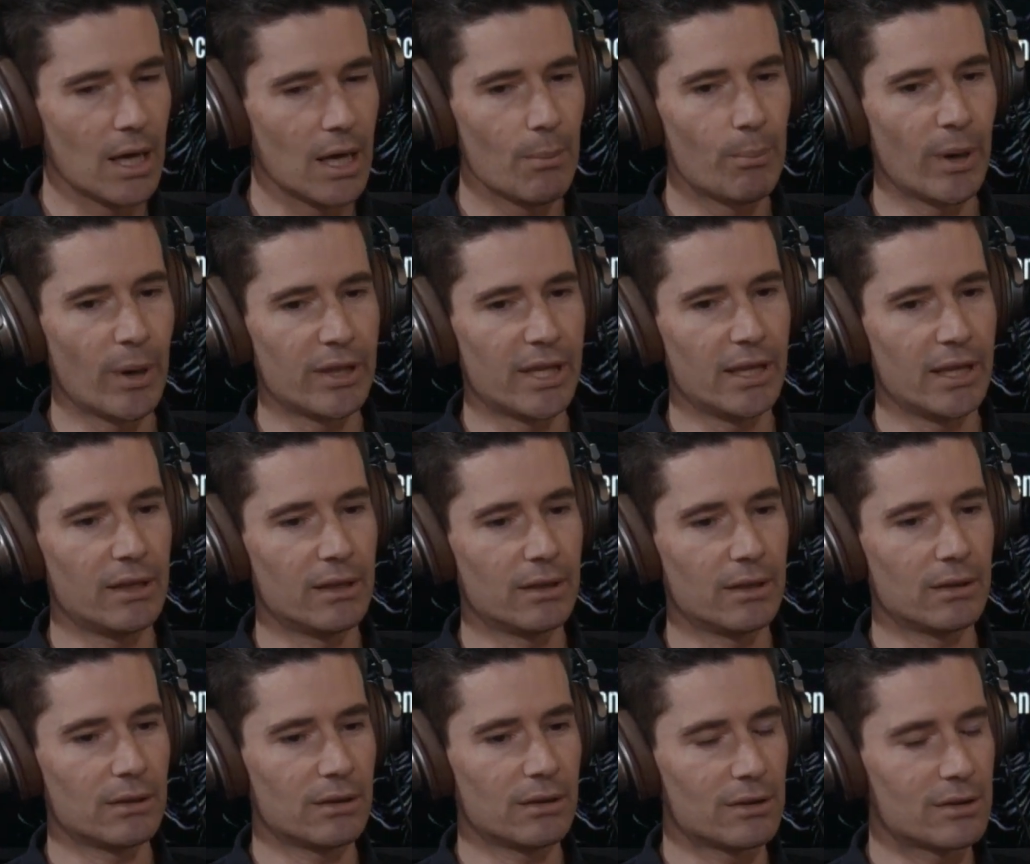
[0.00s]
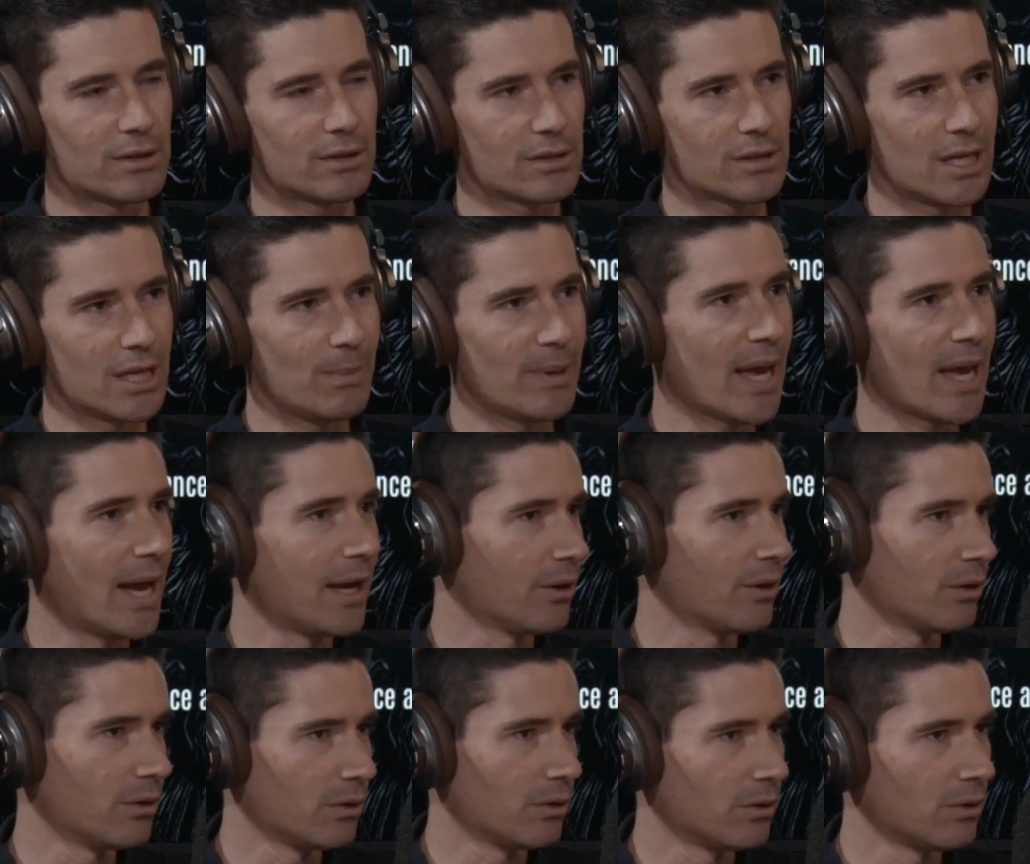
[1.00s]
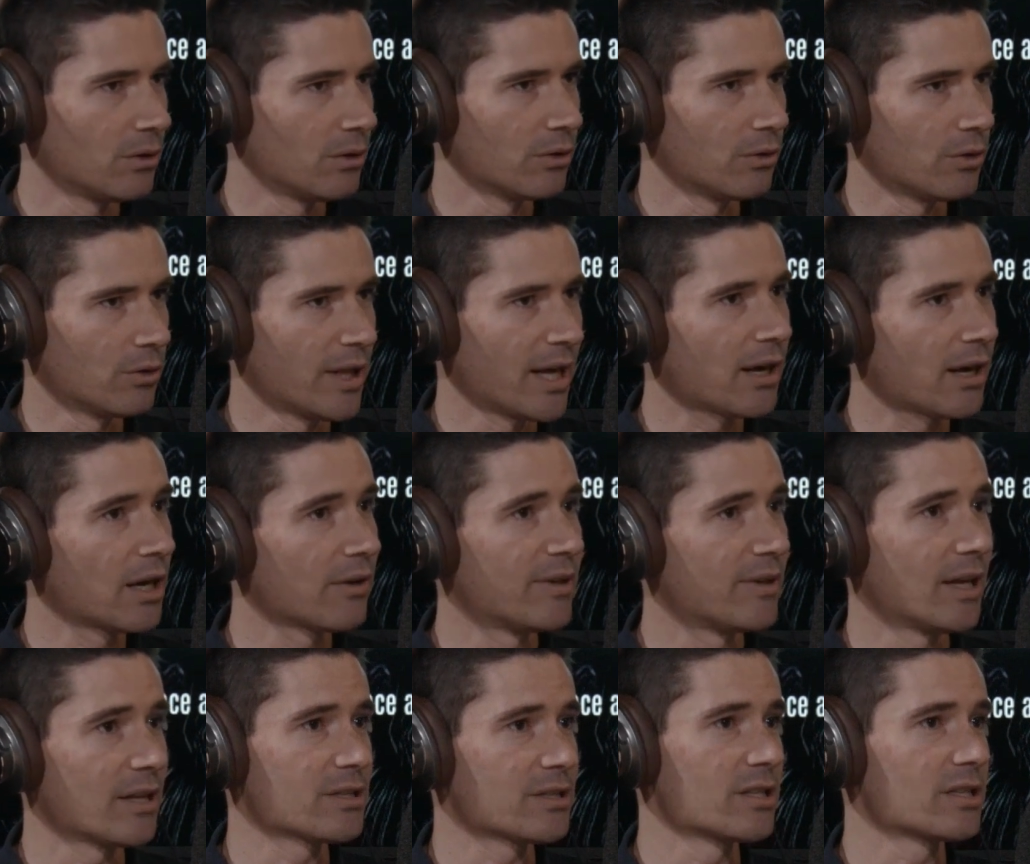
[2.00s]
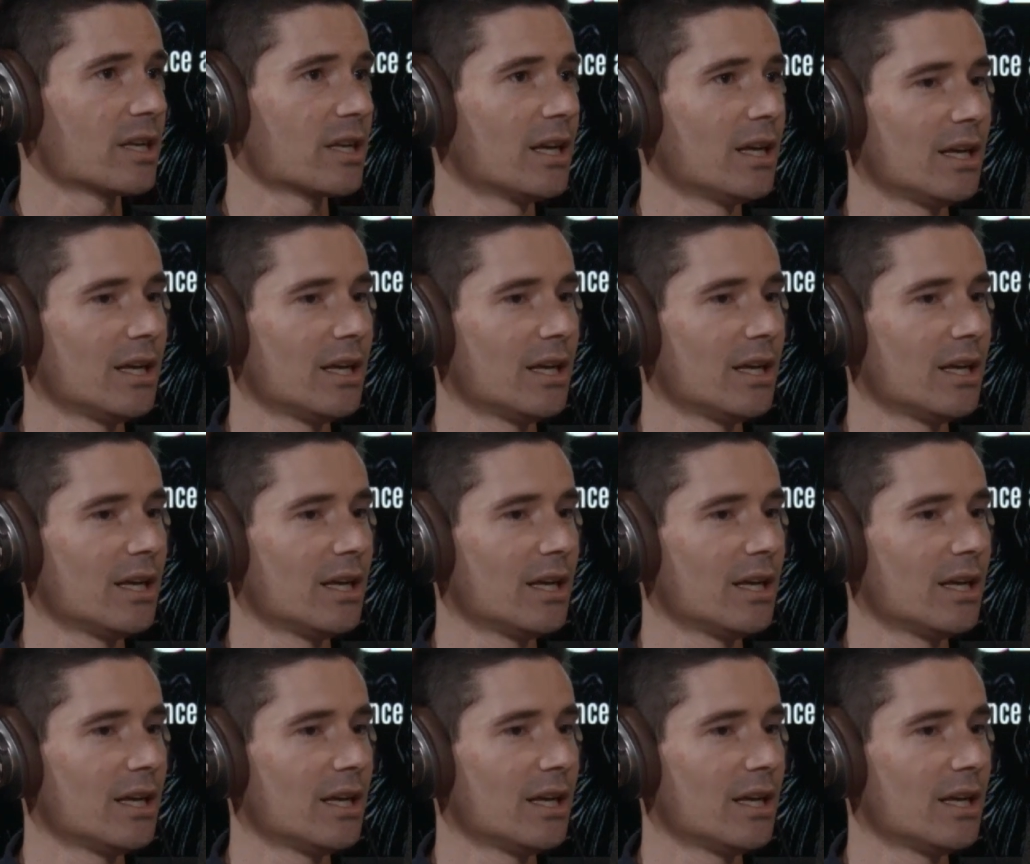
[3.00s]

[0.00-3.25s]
But then CBA or that kind of analysis